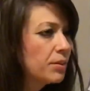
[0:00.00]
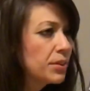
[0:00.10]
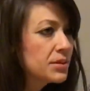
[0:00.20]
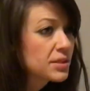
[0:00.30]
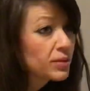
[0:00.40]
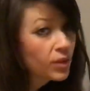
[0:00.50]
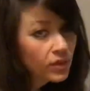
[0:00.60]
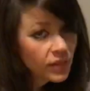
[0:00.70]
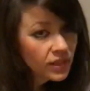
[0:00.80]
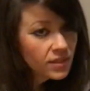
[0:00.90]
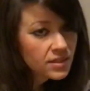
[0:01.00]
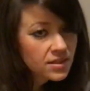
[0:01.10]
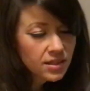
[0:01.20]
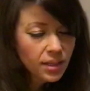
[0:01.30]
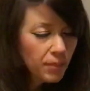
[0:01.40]
maybe some good things,
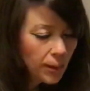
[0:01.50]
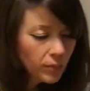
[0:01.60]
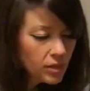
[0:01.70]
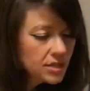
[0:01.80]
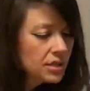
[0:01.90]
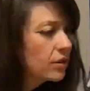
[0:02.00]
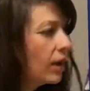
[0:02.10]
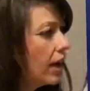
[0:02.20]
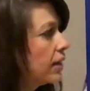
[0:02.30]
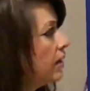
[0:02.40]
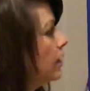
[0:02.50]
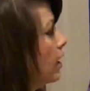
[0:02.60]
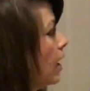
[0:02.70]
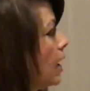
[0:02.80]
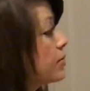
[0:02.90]
like memories that you had.
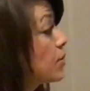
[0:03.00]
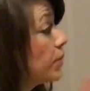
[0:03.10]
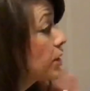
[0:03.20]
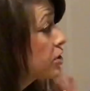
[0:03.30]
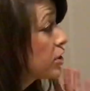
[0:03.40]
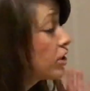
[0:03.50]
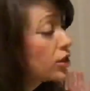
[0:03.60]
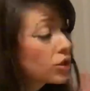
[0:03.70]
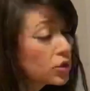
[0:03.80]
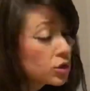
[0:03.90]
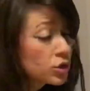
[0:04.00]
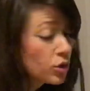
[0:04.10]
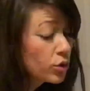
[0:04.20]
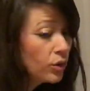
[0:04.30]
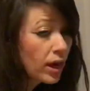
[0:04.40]
So I'm actually going to
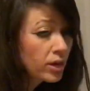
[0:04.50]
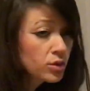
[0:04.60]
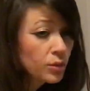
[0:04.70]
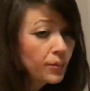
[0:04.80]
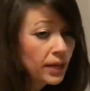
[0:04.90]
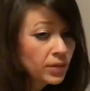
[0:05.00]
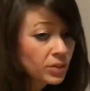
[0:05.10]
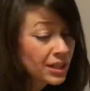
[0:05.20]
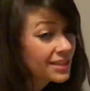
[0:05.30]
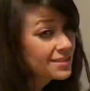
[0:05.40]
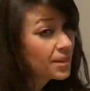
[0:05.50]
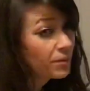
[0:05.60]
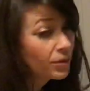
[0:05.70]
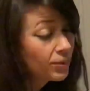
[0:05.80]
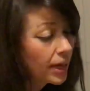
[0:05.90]
show you how to do it by doing an
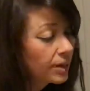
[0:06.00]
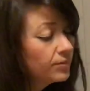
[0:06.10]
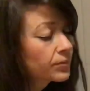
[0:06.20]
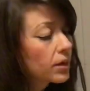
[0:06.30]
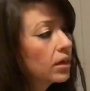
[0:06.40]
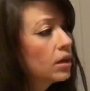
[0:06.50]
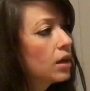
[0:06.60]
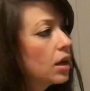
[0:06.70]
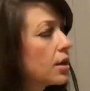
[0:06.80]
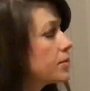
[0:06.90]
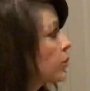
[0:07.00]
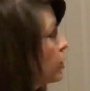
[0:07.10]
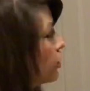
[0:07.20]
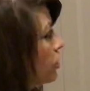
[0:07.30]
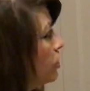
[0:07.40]
example of mine. So
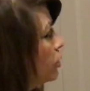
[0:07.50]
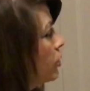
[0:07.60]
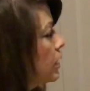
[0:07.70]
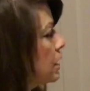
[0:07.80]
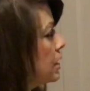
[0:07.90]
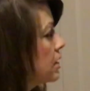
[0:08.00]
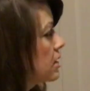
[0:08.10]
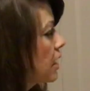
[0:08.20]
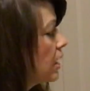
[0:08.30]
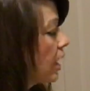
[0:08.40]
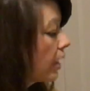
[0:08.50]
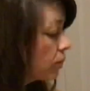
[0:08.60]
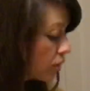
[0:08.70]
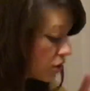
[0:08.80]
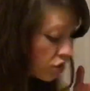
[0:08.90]
what you're going to do is,
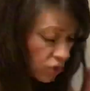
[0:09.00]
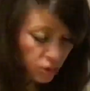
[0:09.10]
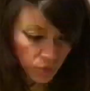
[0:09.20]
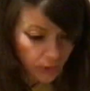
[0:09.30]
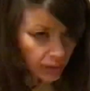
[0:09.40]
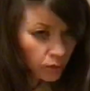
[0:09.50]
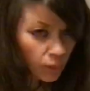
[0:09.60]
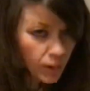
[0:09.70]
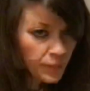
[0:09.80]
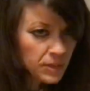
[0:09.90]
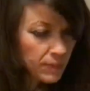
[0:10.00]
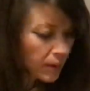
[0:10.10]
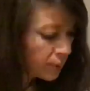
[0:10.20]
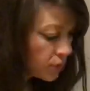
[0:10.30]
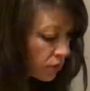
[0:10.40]
you can just use a regular white piece of
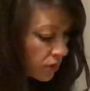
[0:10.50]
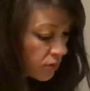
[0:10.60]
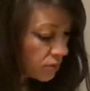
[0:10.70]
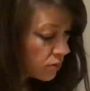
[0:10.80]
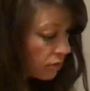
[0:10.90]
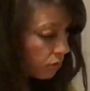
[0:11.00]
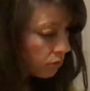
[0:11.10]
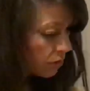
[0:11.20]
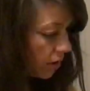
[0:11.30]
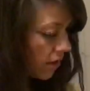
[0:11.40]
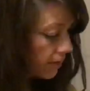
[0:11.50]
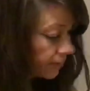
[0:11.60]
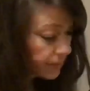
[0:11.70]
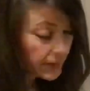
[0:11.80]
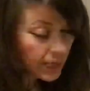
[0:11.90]
paper, you can use
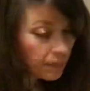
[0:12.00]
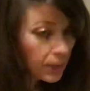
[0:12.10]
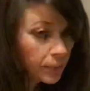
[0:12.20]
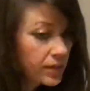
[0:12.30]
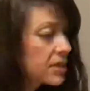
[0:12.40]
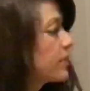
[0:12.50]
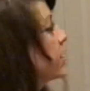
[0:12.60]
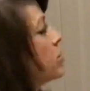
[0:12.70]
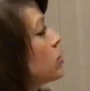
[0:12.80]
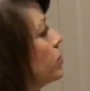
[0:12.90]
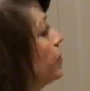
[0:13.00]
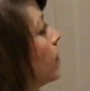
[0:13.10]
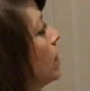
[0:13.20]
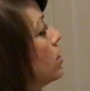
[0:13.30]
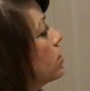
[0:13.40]
line paper, that's fine too.
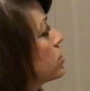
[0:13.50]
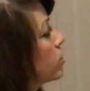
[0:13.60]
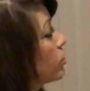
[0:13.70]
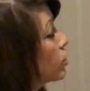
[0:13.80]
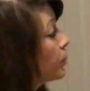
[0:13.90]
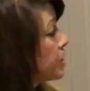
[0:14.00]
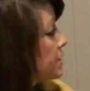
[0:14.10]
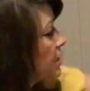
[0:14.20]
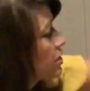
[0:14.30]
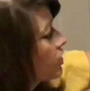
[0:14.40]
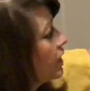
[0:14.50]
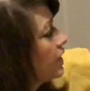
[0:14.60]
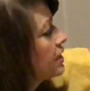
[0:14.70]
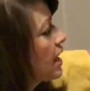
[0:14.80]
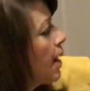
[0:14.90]
So you're going to put sixth grade
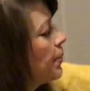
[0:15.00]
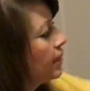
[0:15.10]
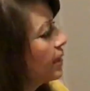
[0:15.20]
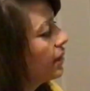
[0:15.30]
at the top and